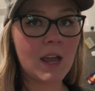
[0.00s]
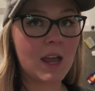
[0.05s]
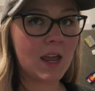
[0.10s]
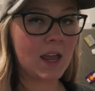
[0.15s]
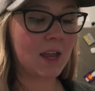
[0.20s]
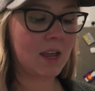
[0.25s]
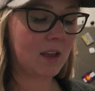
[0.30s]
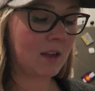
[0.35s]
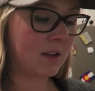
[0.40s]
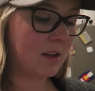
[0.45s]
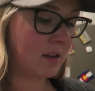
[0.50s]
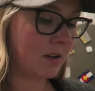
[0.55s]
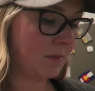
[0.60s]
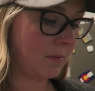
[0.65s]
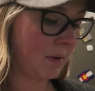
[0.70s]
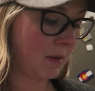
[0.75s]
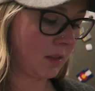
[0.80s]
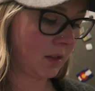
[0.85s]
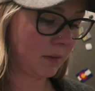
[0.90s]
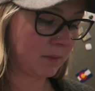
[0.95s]
a,
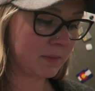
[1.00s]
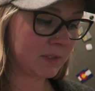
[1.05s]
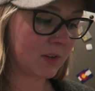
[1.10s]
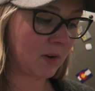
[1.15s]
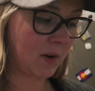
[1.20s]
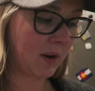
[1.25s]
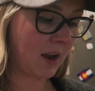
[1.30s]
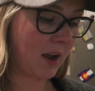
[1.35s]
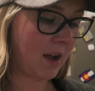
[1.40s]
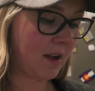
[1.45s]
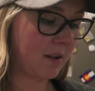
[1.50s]
my alarm's going